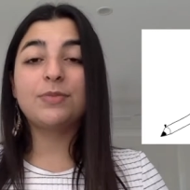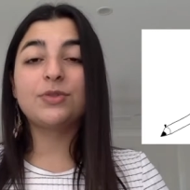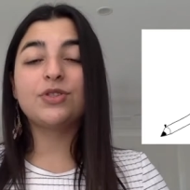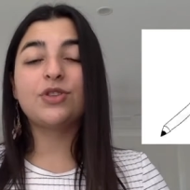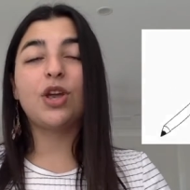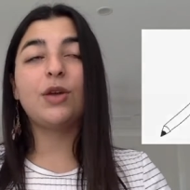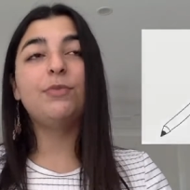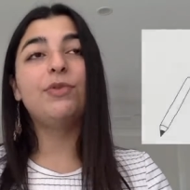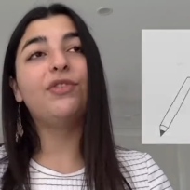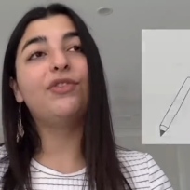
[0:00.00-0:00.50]

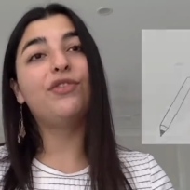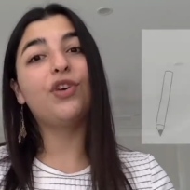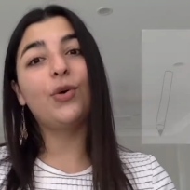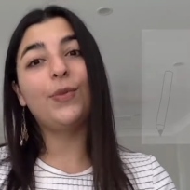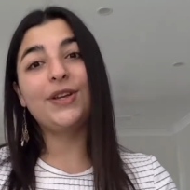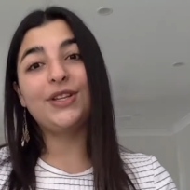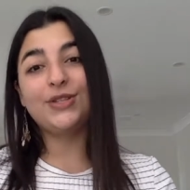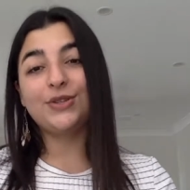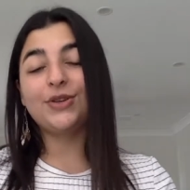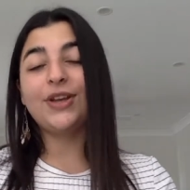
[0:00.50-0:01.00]
So before
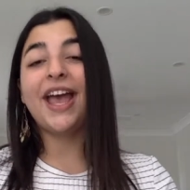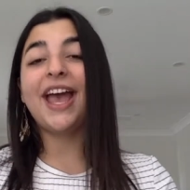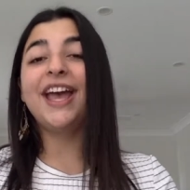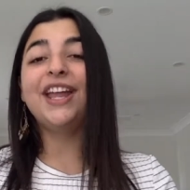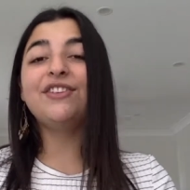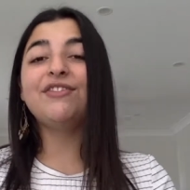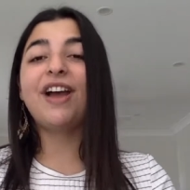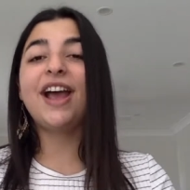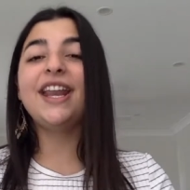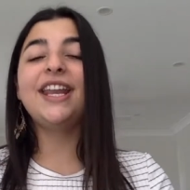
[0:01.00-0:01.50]
we do
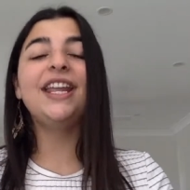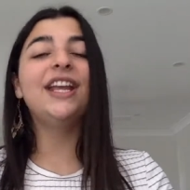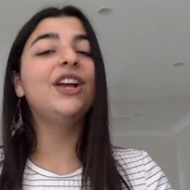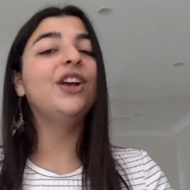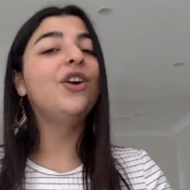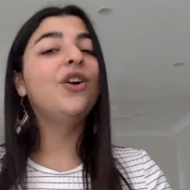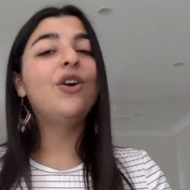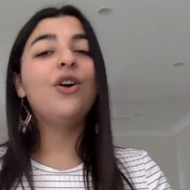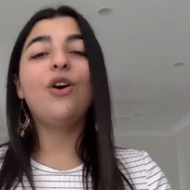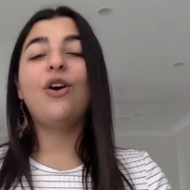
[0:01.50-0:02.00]
handwriting
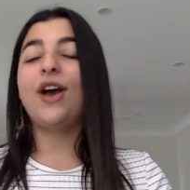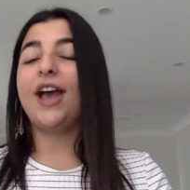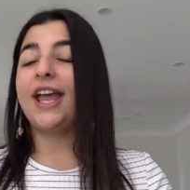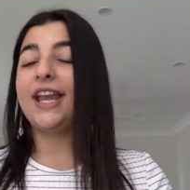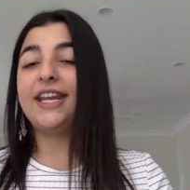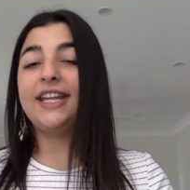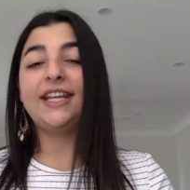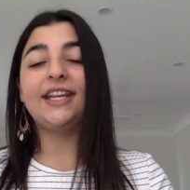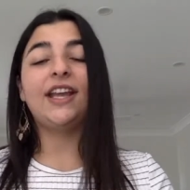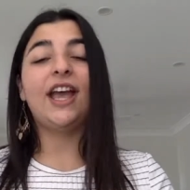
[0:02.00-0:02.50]
or
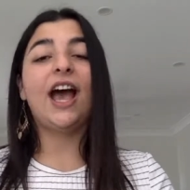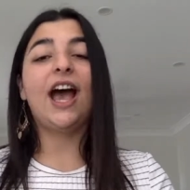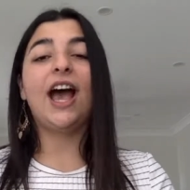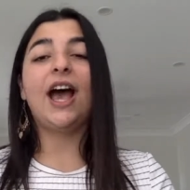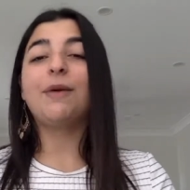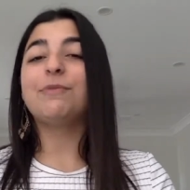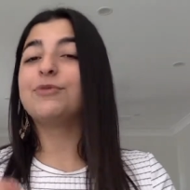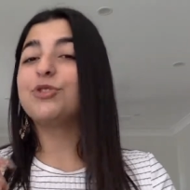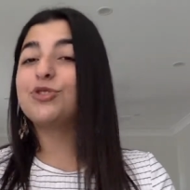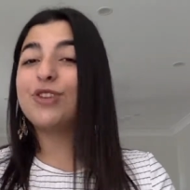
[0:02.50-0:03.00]
any
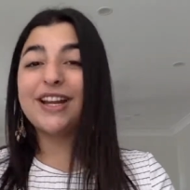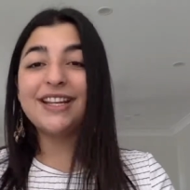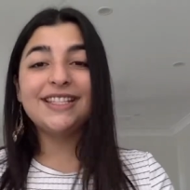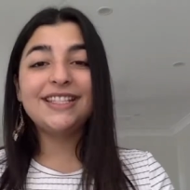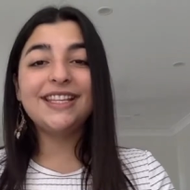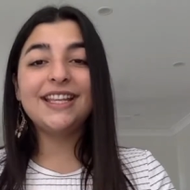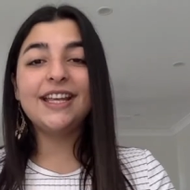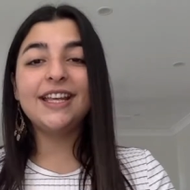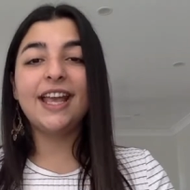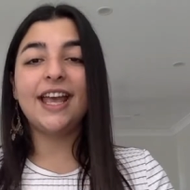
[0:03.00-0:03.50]
um,
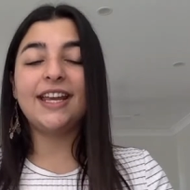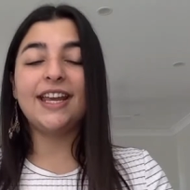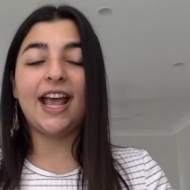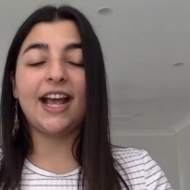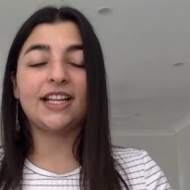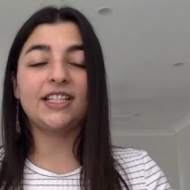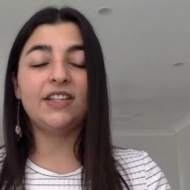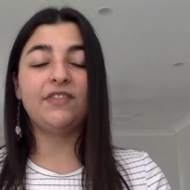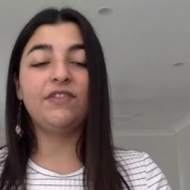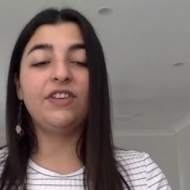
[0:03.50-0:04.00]
tracing, any
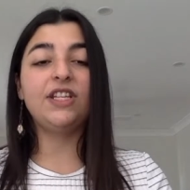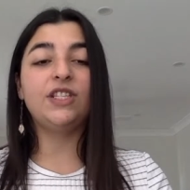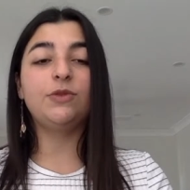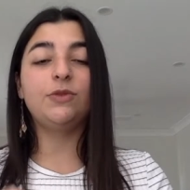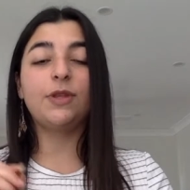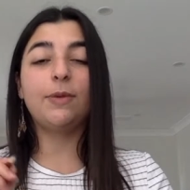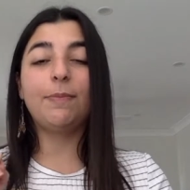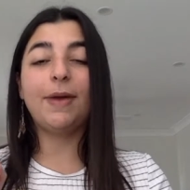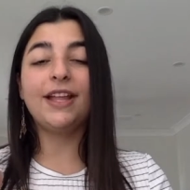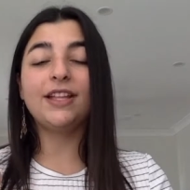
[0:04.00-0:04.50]
activities
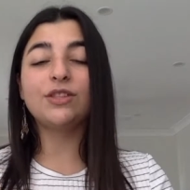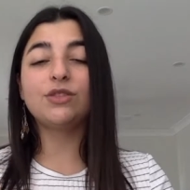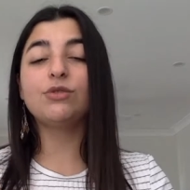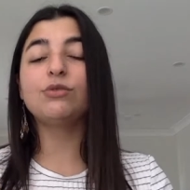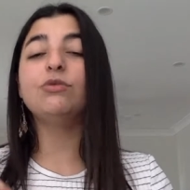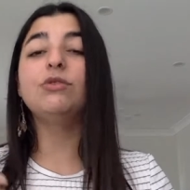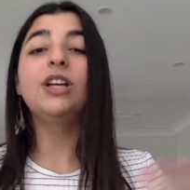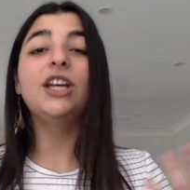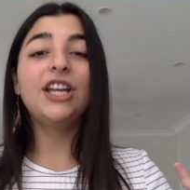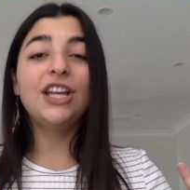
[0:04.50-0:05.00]
with a
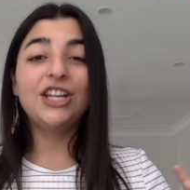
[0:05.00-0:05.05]
pencil,